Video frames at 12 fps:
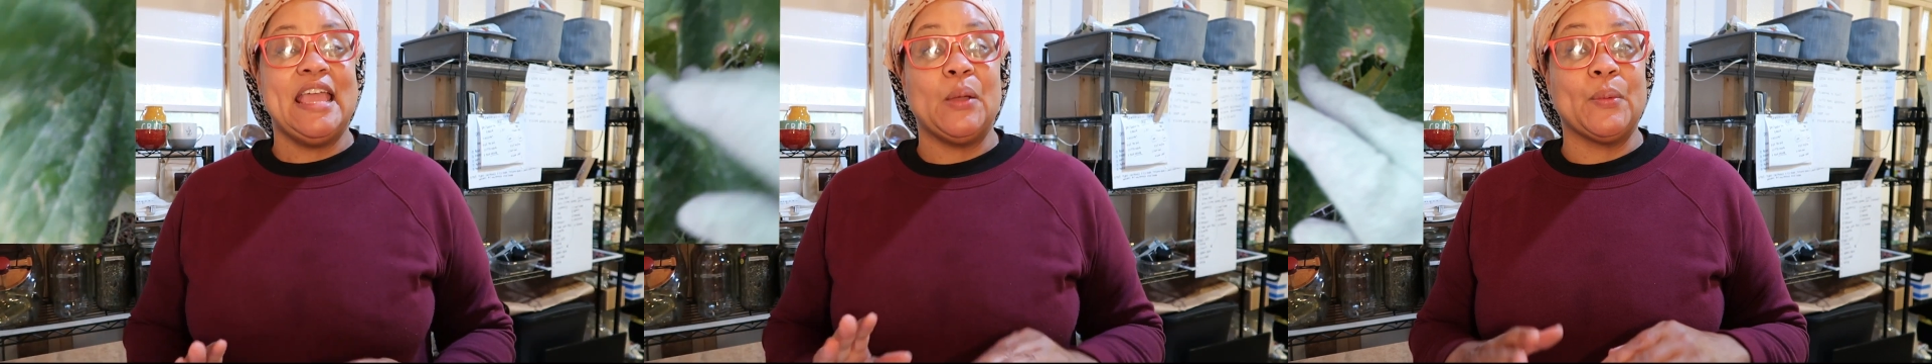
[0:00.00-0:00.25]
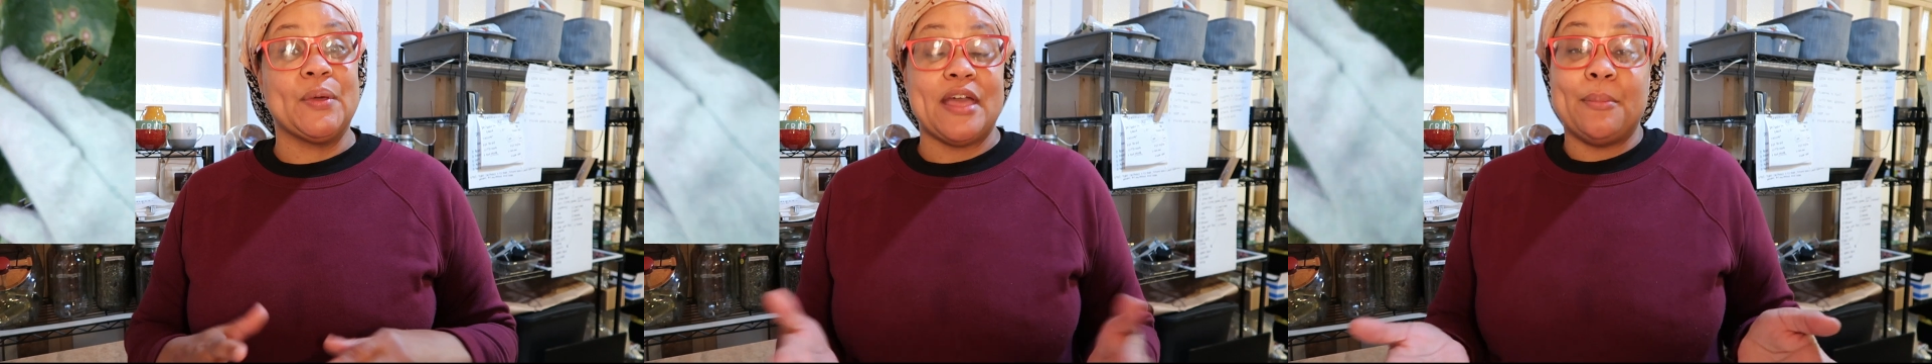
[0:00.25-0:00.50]
And
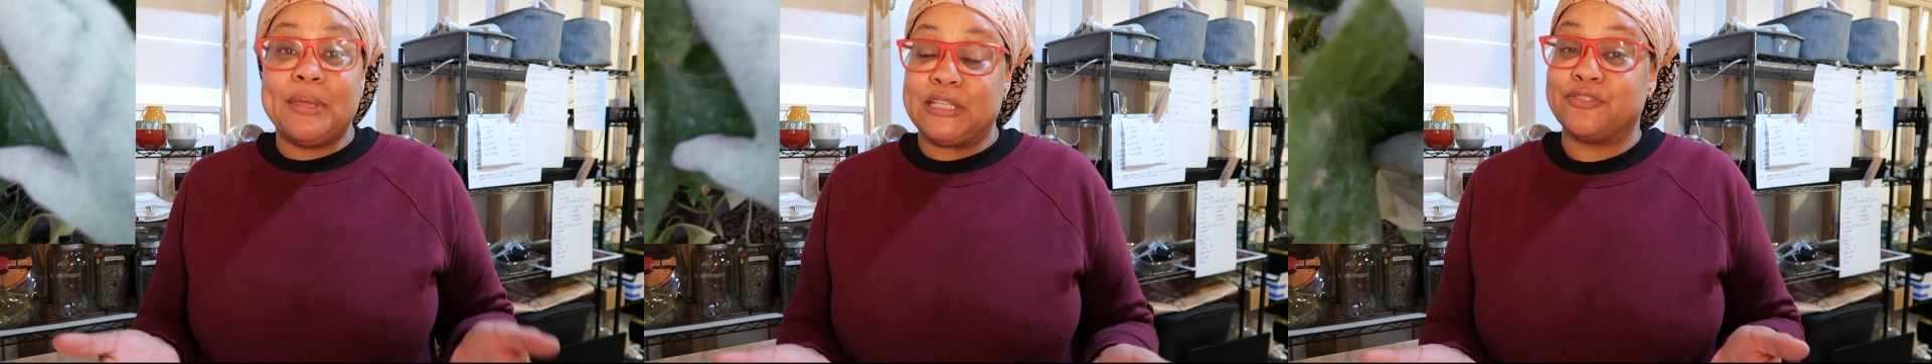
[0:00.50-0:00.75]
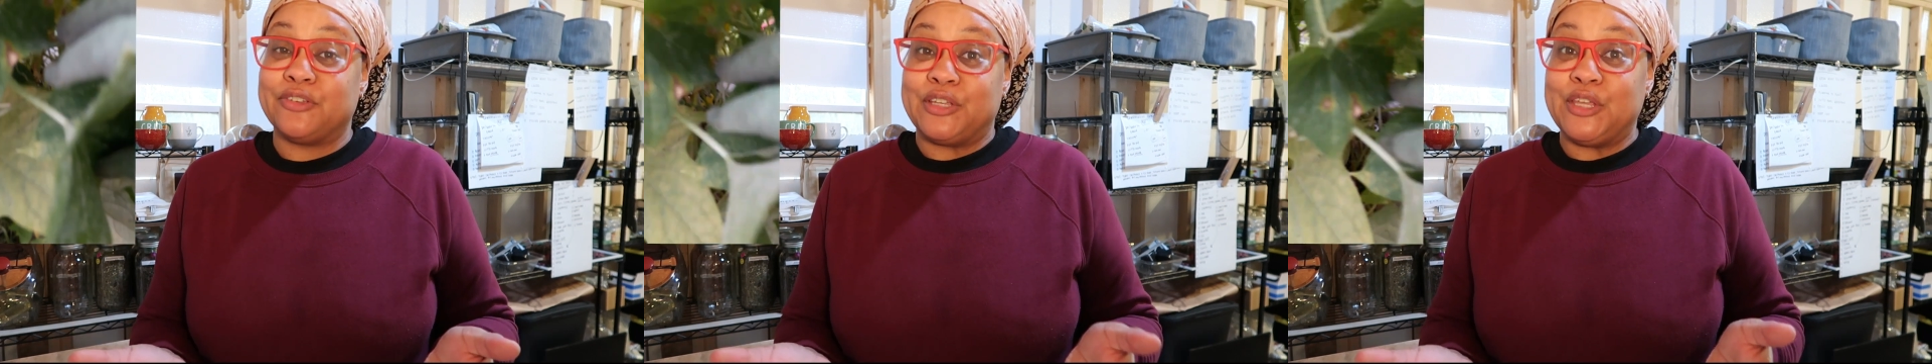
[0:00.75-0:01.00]
what that
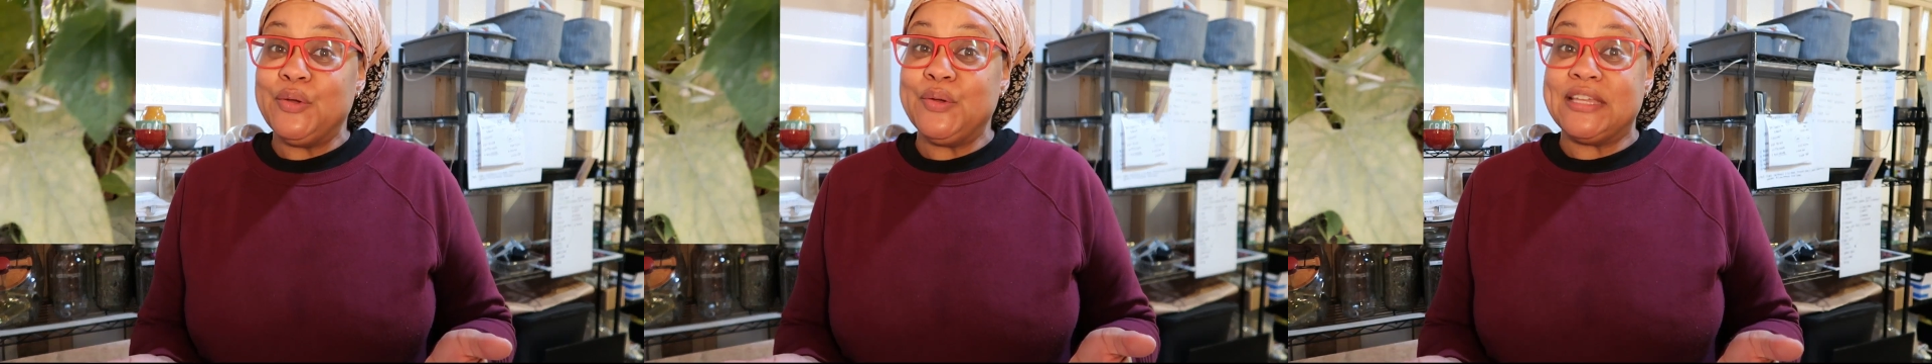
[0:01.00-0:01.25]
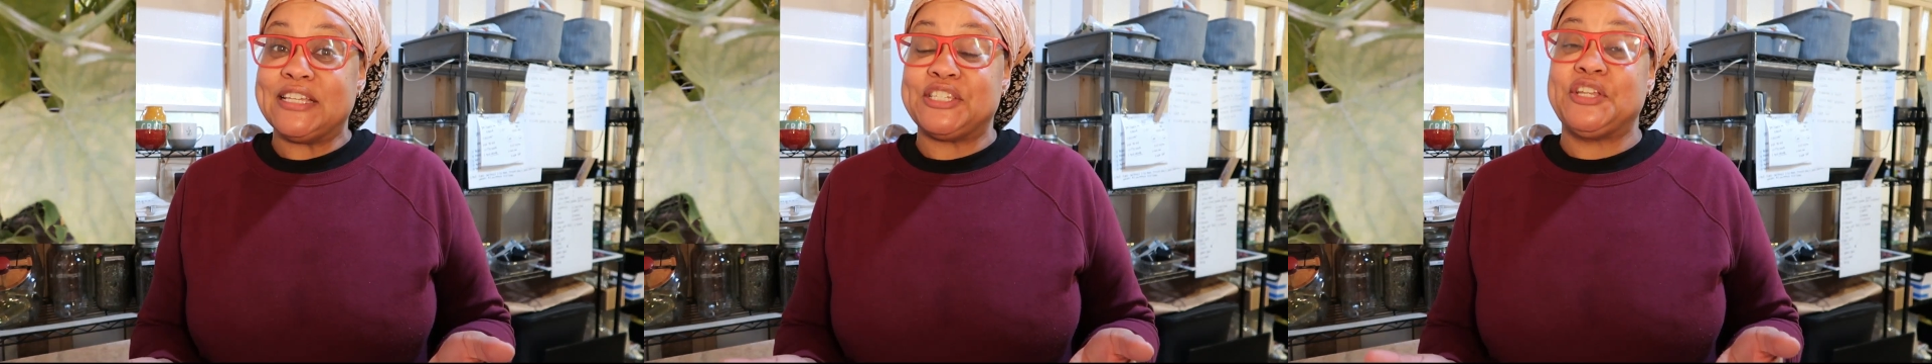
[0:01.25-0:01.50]
means for you
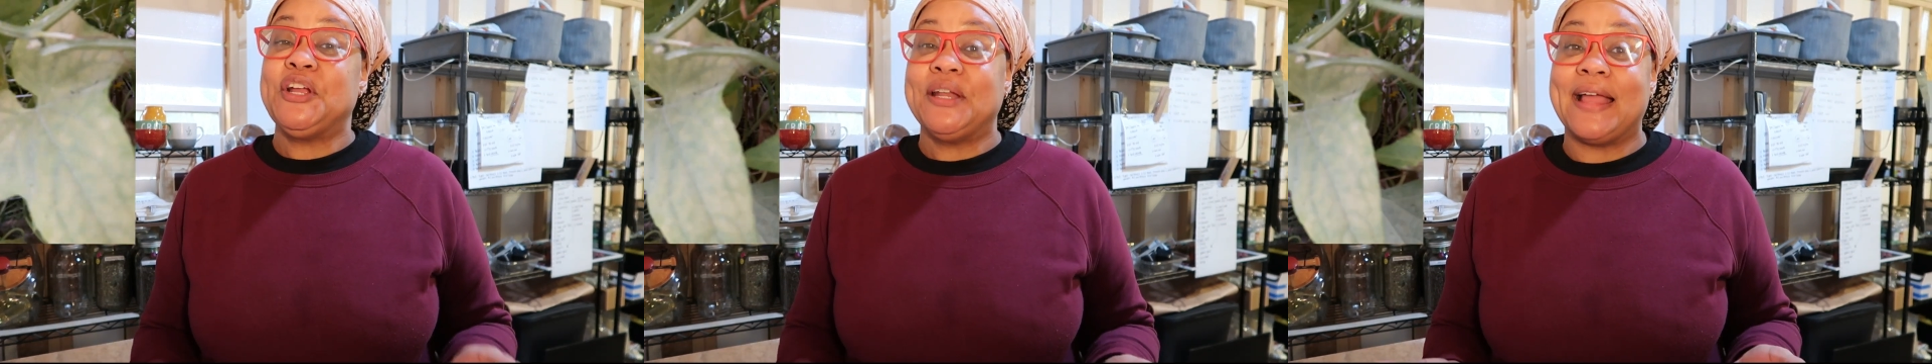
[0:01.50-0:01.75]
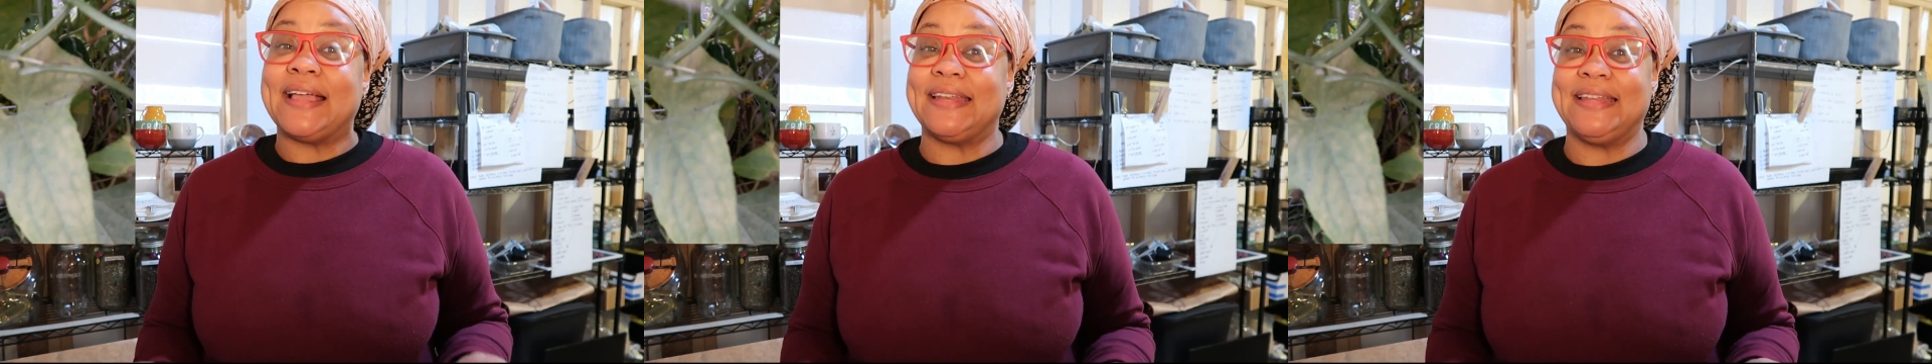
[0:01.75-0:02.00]
is you're
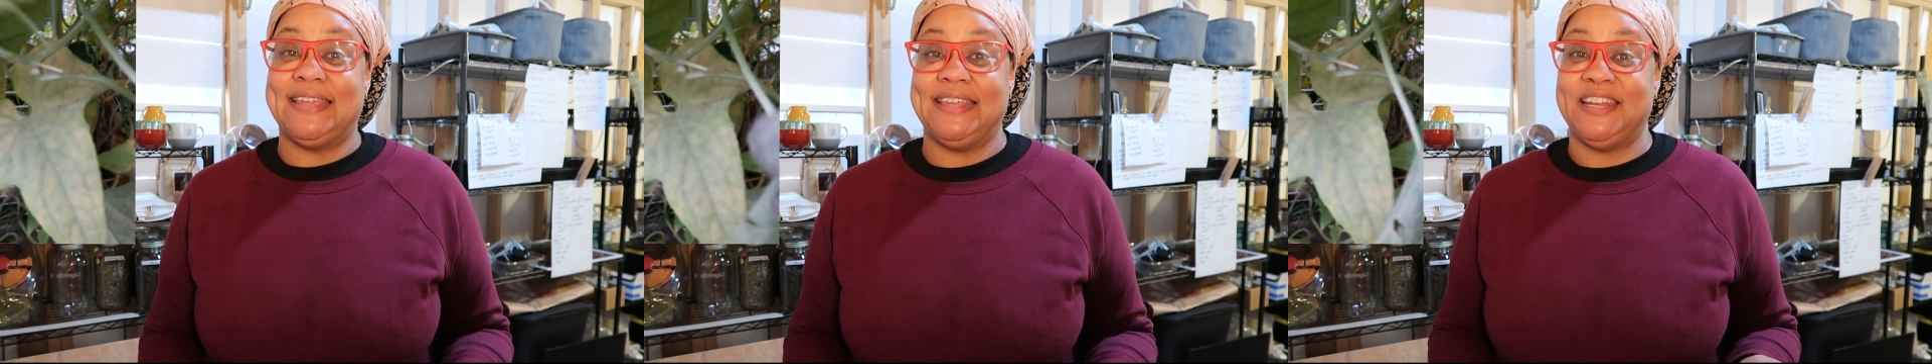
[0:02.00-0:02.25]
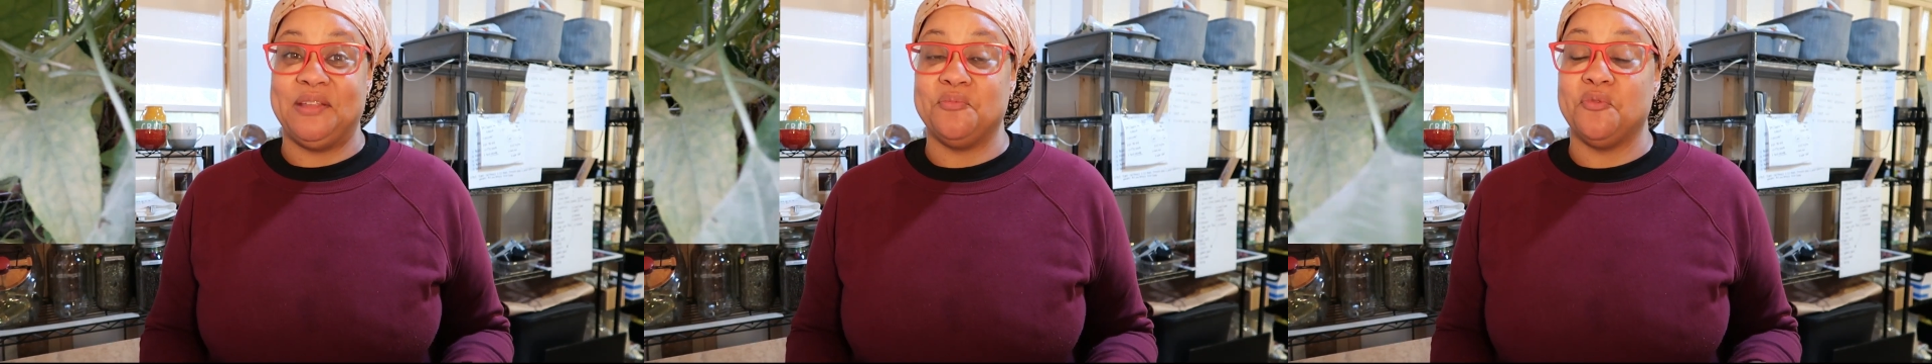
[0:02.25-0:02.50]
not gonna get
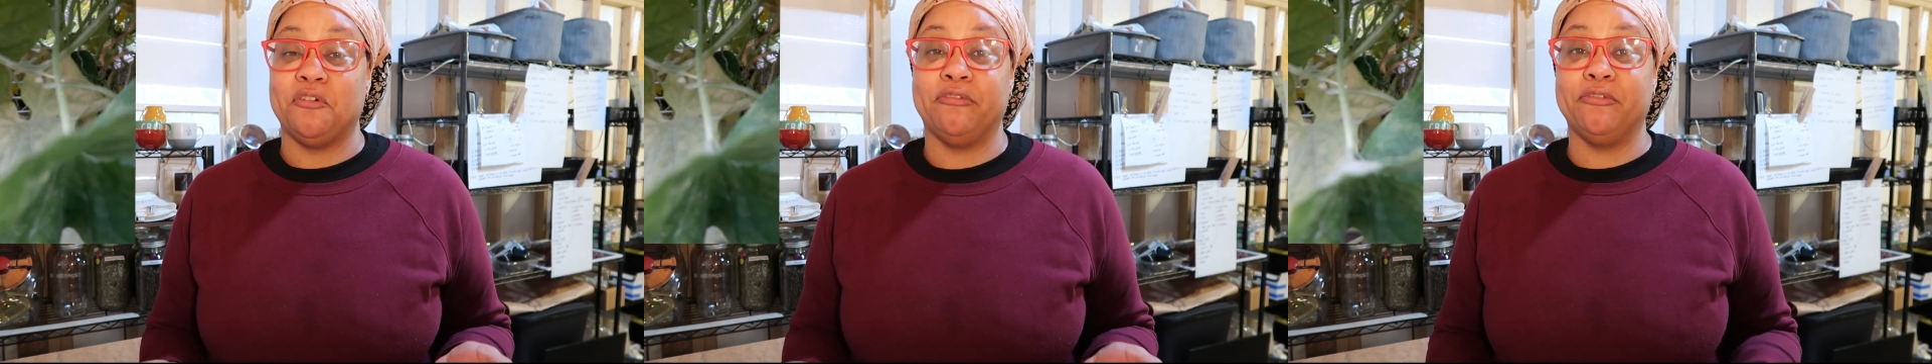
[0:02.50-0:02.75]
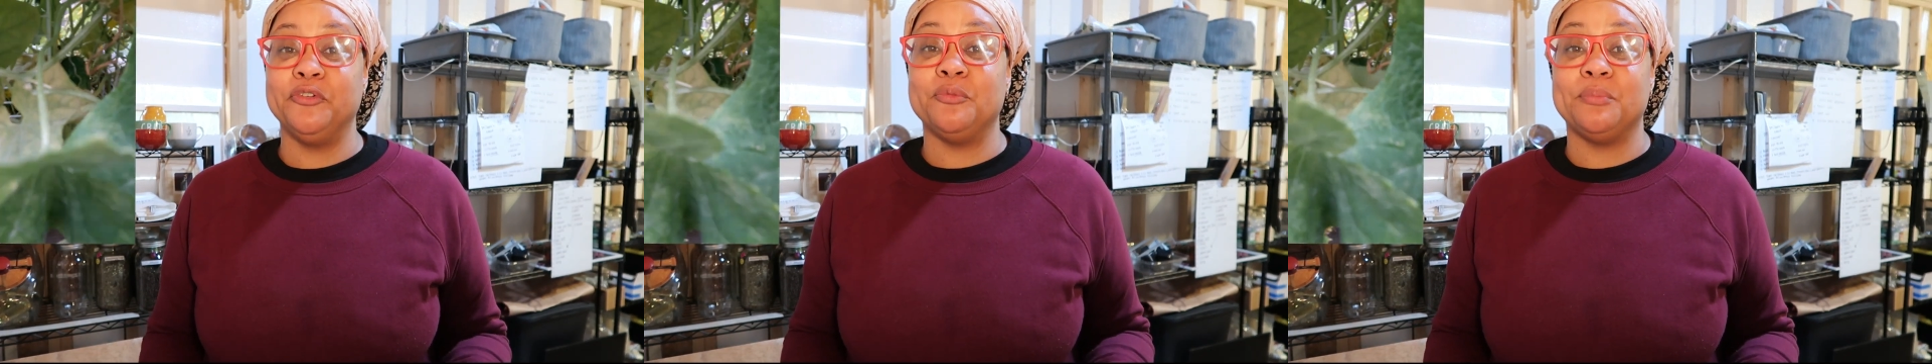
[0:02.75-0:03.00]
any more
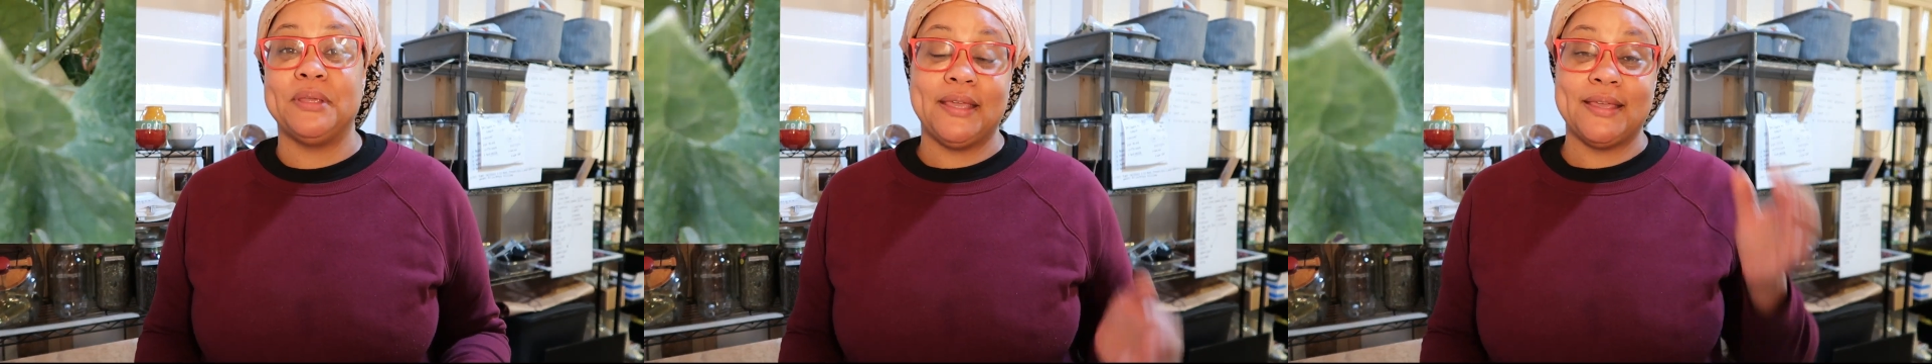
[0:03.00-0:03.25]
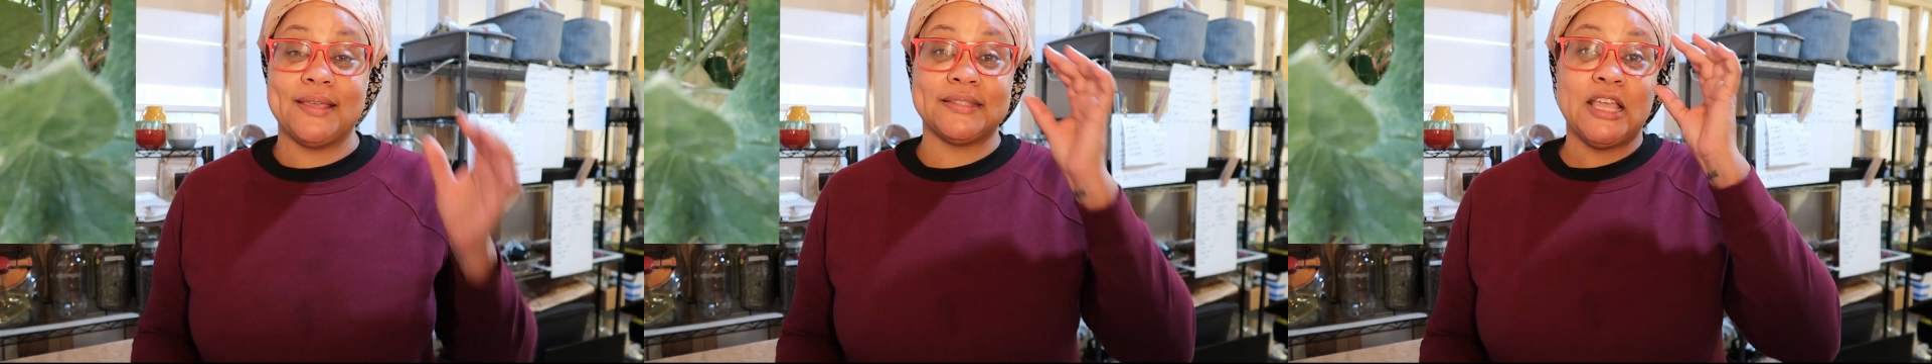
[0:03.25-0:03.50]
fruit
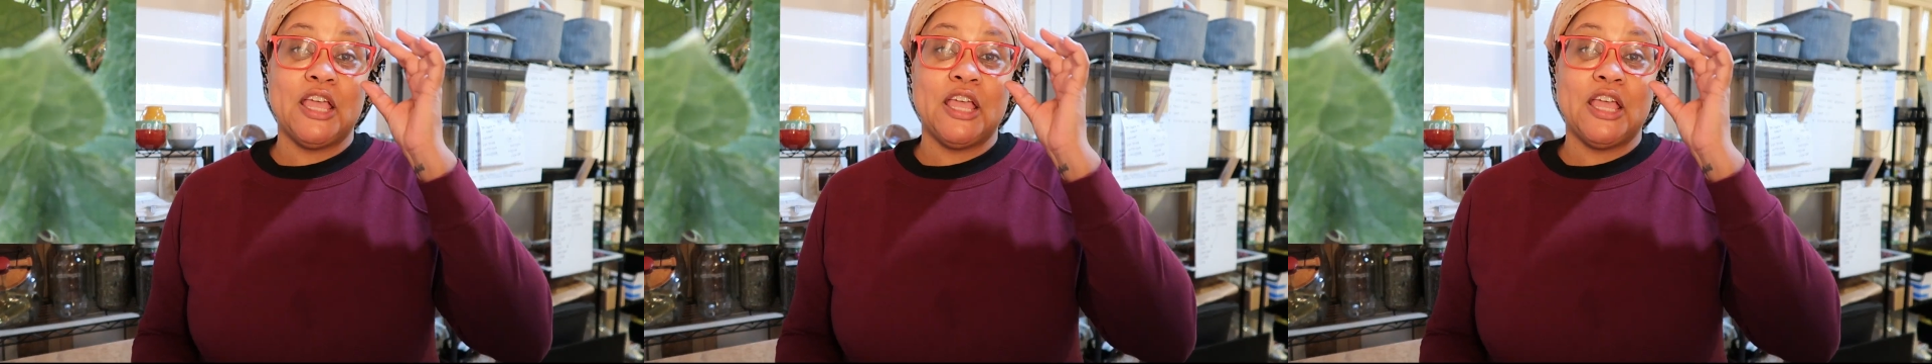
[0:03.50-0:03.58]
because